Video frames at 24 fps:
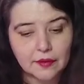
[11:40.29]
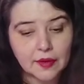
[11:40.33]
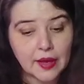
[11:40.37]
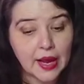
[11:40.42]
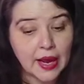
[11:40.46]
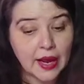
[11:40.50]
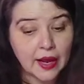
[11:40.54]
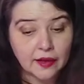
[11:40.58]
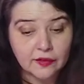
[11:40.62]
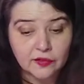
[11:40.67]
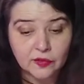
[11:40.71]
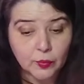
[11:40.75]

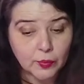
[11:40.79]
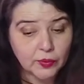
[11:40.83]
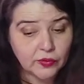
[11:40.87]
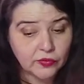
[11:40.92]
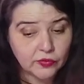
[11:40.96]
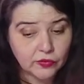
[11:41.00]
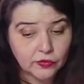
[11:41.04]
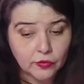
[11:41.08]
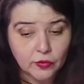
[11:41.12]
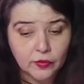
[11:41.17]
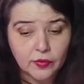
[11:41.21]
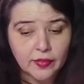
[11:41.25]
as we
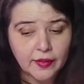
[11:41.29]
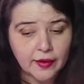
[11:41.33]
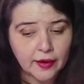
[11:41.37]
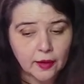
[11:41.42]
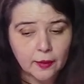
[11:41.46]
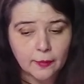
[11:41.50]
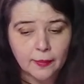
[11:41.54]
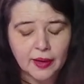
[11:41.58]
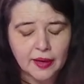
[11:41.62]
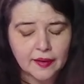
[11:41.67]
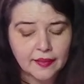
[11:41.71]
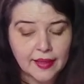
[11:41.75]
stood there
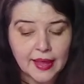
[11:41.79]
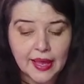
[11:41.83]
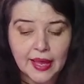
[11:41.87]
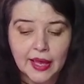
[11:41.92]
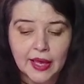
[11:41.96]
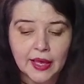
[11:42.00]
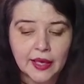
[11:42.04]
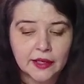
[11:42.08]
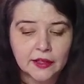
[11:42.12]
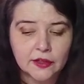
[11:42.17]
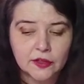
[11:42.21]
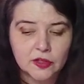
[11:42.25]
by the
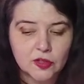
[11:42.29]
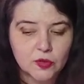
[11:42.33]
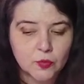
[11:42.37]
hedge,